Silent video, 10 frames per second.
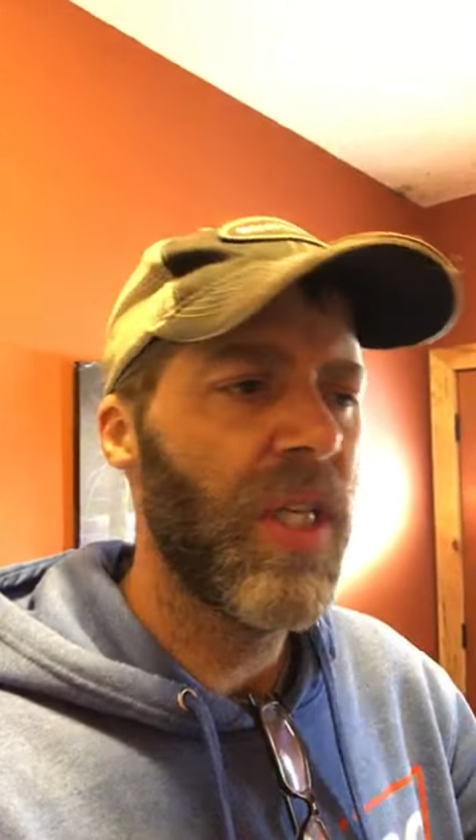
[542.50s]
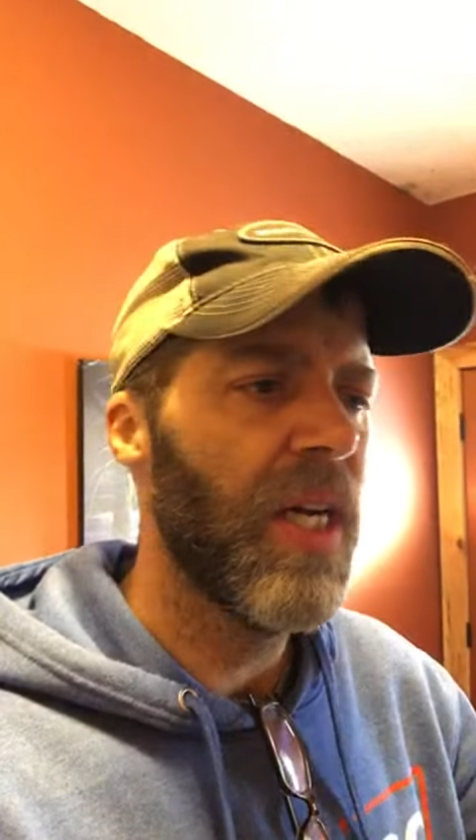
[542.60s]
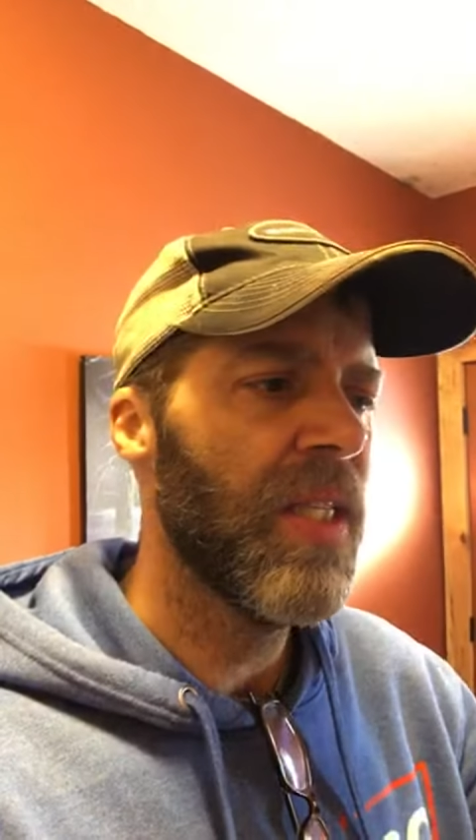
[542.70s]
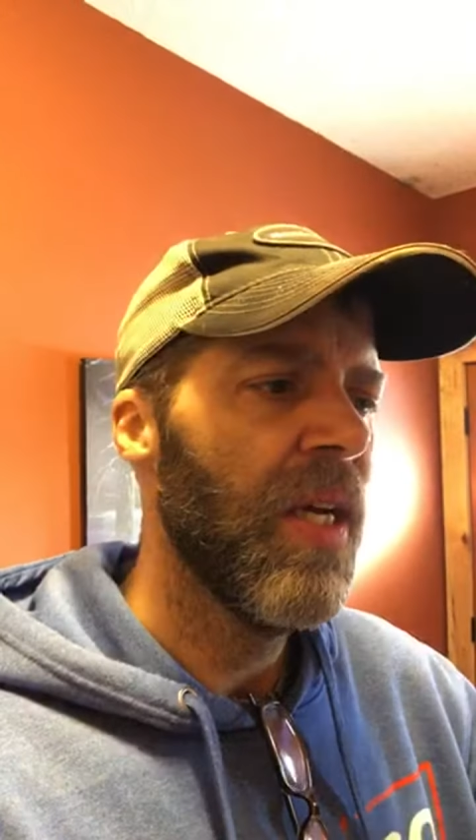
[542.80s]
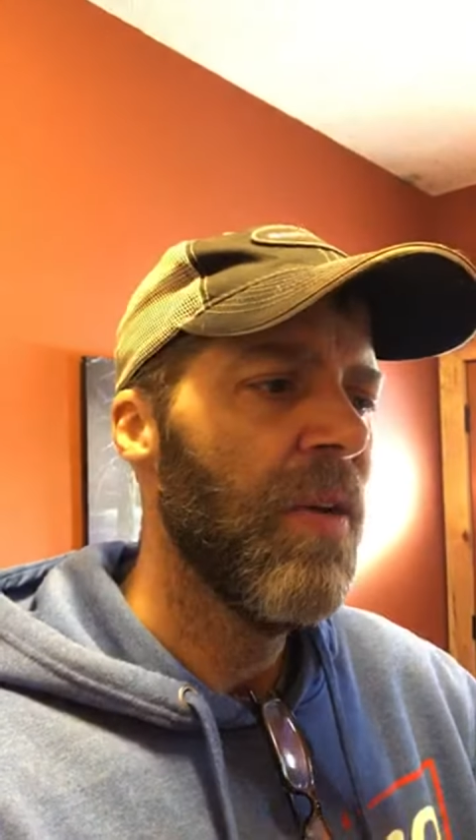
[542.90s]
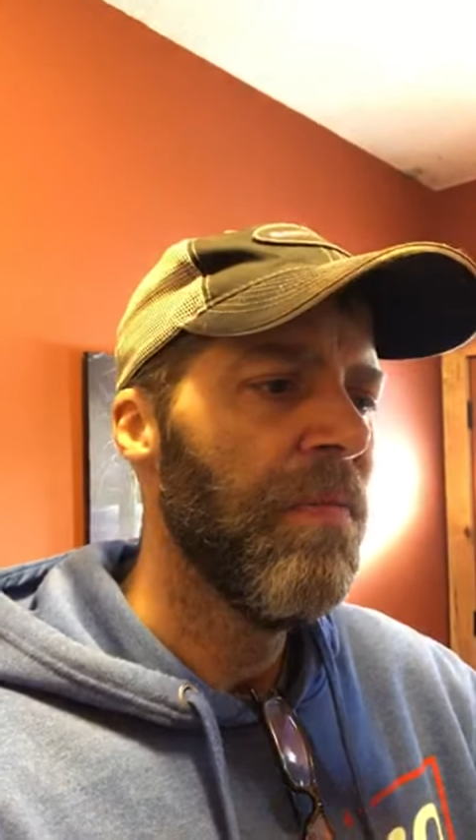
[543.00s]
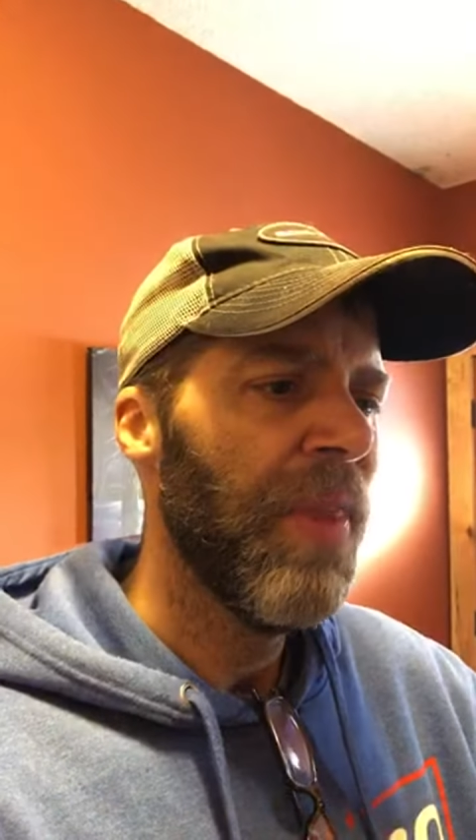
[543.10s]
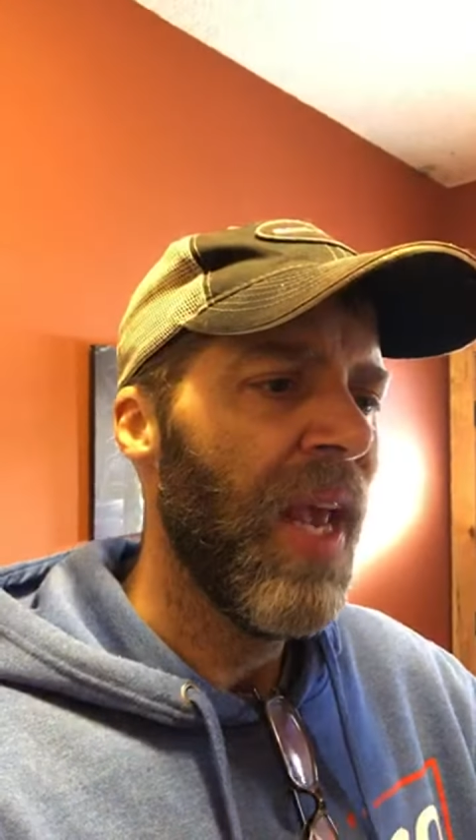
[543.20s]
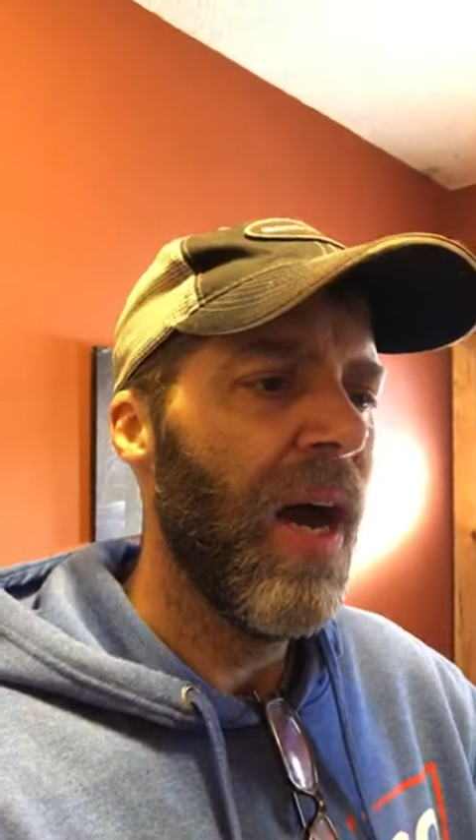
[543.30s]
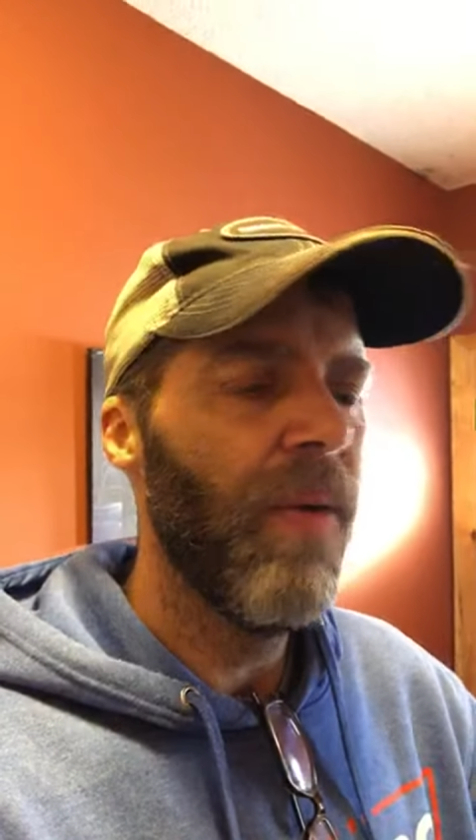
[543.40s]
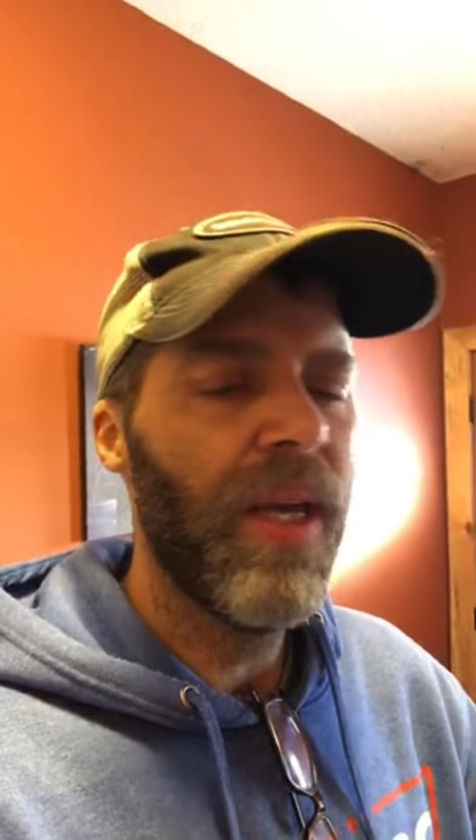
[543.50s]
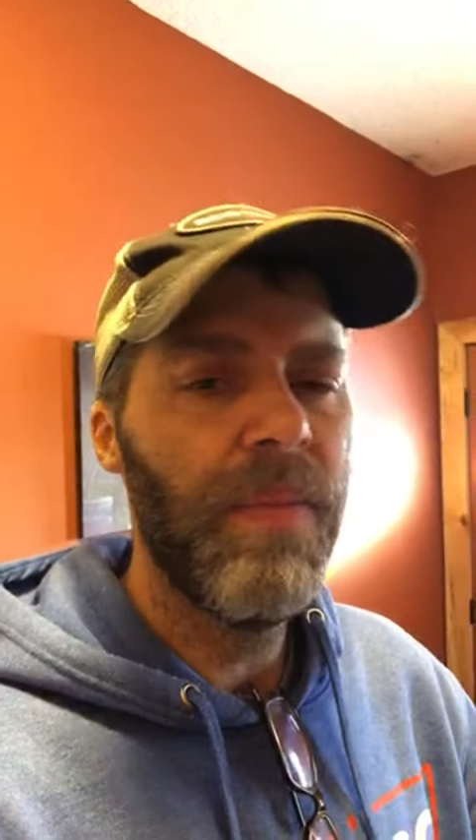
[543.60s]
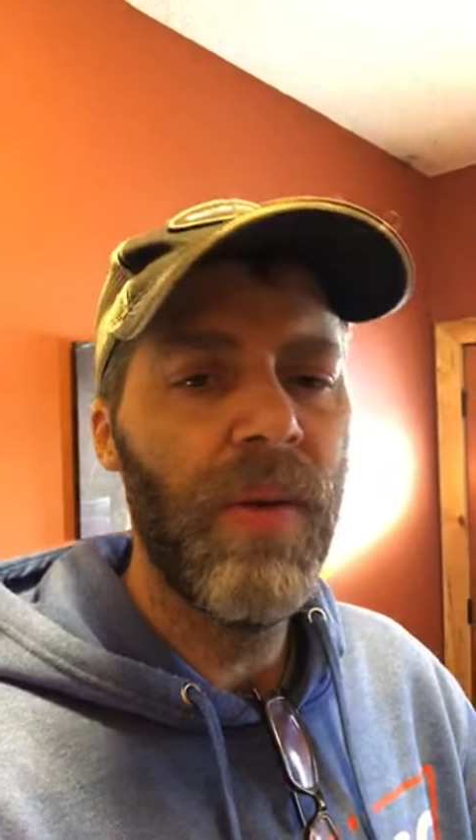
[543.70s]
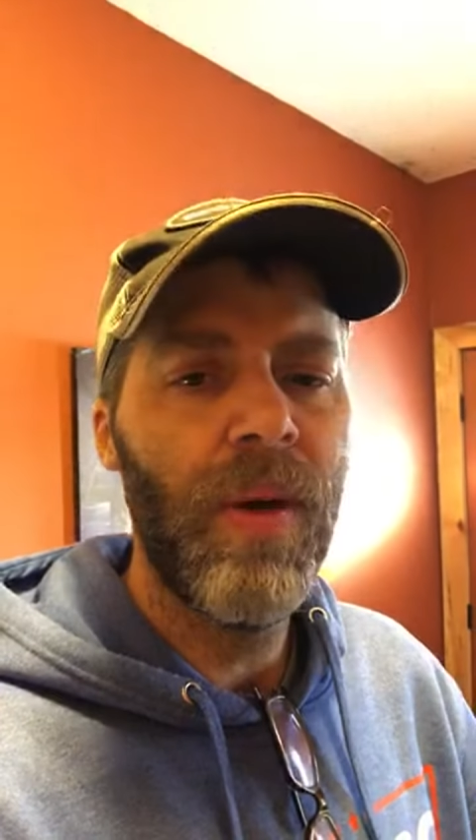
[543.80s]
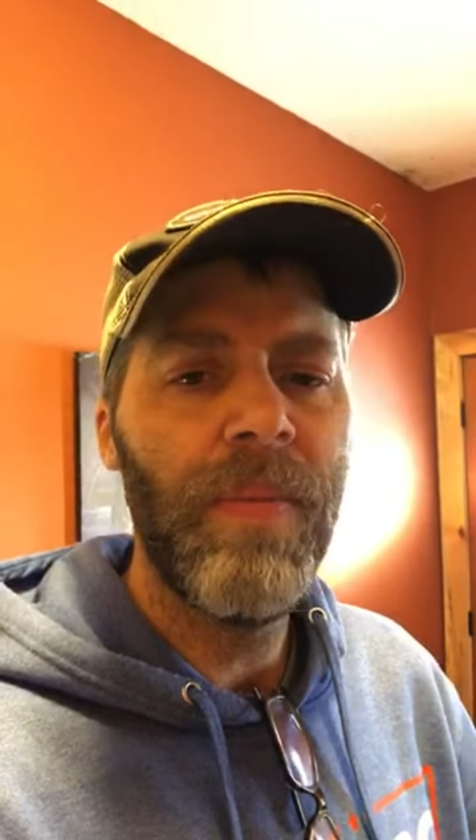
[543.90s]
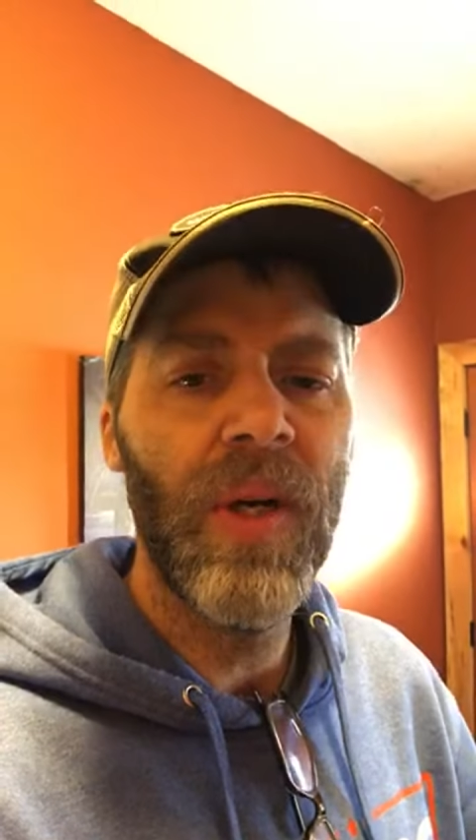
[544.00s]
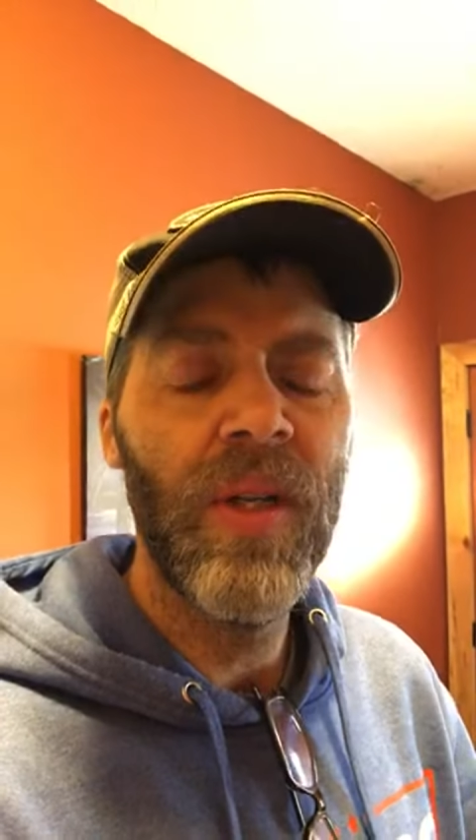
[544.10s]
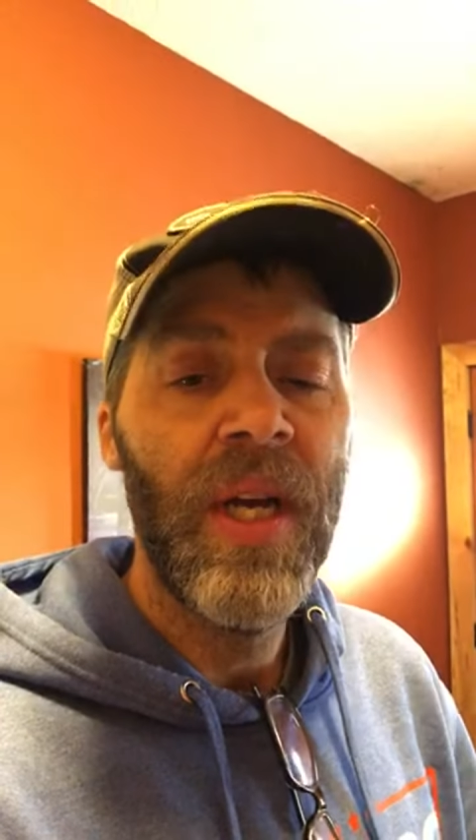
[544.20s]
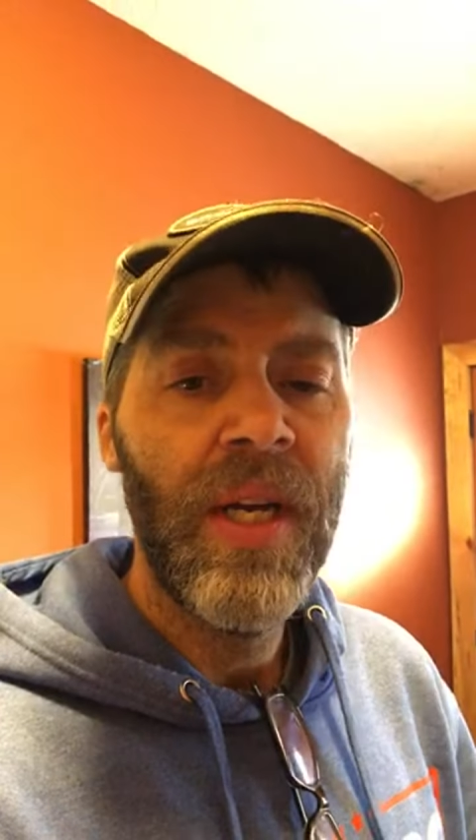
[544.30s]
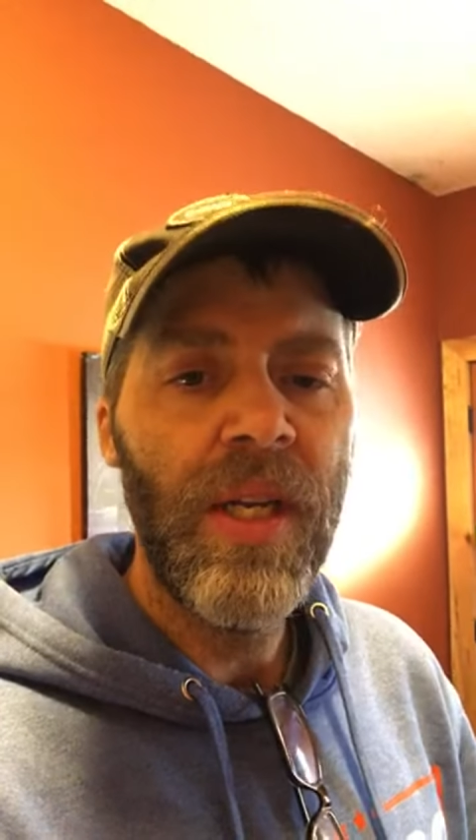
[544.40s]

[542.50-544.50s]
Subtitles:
us, how we can be rebuilt.